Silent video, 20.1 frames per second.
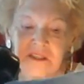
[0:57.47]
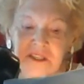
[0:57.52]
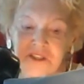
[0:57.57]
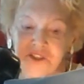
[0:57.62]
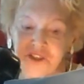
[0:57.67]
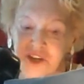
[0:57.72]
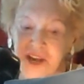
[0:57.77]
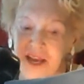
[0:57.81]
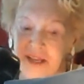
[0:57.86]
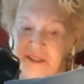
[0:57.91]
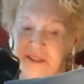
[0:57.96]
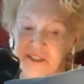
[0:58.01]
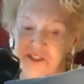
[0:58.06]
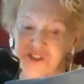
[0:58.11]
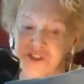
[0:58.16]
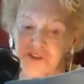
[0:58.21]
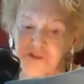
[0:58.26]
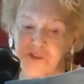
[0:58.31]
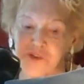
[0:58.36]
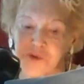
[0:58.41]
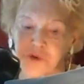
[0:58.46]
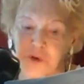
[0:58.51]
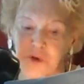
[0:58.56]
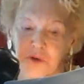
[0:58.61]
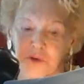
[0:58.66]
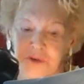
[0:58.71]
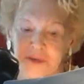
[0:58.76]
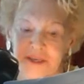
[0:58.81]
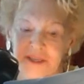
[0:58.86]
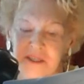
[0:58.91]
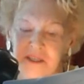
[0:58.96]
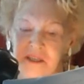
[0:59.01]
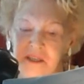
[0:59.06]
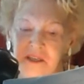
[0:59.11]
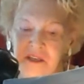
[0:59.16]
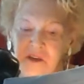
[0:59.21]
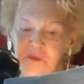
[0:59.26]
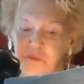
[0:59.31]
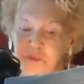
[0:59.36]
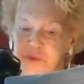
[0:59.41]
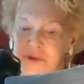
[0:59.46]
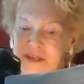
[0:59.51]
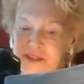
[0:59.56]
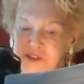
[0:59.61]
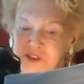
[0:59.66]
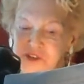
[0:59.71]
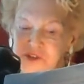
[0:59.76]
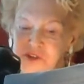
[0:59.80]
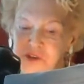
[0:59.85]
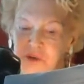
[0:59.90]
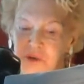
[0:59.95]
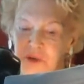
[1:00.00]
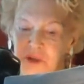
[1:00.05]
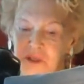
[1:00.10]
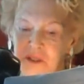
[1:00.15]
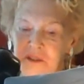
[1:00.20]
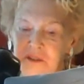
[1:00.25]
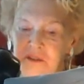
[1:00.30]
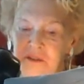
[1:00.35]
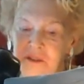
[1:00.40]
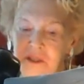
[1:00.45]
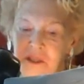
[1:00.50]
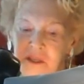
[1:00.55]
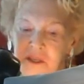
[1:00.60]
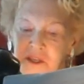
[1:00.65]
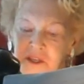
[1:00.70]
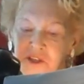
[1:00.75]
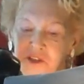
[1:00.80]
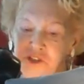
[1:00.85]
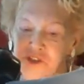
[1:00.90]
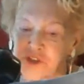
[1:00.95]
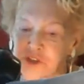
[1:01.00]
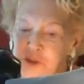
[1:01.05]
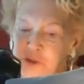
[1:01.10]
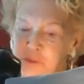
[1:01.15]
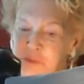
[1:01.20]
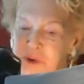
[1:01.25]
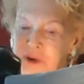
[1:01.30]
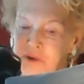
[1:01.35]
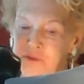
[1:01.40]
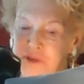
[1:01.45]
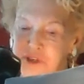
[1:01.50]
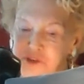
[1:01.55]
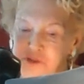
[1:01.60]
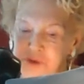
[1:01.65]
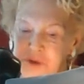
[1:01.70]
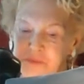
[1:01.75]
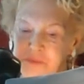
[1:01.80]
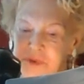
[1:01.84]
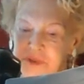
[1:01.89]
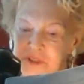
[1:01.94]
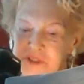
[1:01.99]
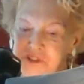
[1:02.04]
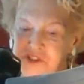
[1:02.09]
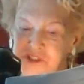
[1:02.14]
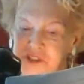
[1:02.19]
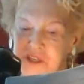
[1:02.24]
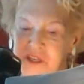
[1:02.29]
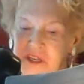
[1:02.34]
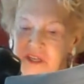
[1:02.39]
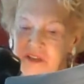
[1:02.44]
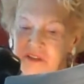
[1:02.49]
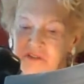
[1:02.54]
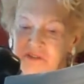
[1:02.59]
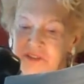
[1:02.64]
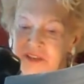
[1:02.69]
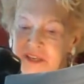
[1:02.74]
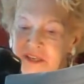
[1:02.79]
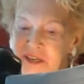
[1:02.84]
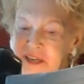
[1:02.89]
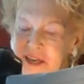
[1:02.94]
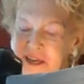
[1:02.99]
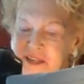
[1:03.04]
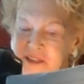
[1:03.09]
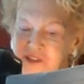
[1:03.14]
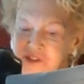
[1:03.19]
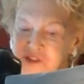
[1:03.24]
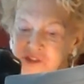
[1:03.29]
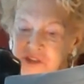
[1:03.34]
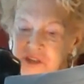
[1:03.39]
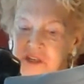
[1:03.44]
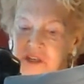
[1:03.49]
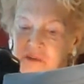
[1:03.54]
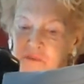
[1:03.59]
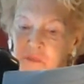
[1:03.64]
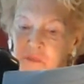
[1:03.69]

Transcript: The Challenge of Drawing, Prentice Hall, 2 poetry books, Vignettes,